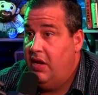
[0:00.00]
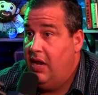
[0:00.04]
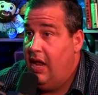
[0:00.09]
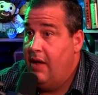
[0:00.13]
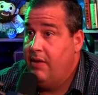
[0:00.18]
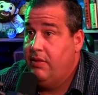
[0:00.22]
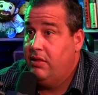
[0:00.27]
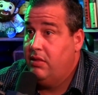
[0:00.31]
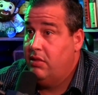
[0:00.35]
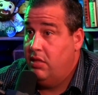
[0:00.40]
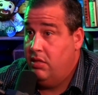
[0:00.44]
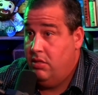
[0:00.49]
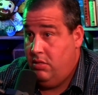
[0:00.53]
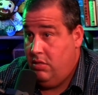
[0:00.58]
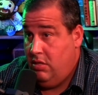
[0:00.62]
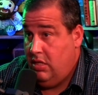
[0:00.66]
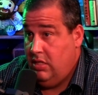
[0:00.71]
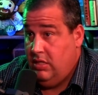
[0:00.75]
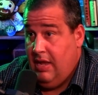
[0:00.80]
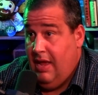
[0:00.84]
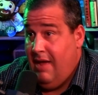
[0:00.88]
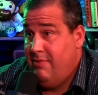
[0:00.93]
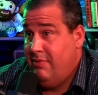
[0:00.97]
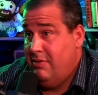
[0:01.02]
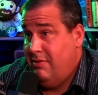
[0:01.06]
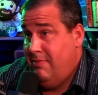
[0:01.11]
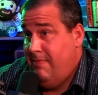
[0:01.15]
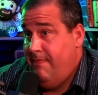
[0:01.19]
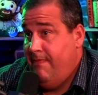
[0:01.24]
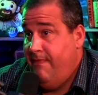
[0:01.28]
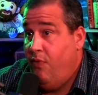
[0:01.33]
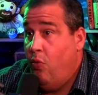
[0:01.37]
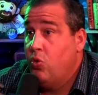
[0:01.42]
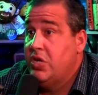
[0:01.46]
And because I was
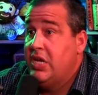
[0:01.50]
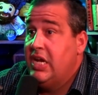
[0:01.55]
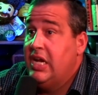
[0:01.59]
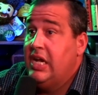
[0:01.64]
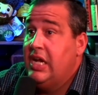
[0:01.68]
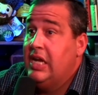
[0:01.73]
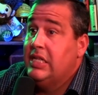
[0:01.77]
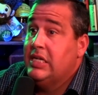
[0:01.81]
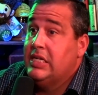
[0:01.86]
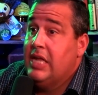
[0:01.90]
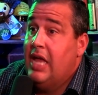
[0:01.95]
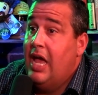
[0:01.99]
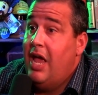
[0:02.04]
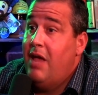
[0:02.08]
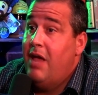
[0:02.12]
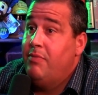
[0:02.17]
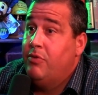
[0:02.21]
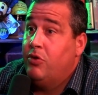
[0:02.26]
14 at the time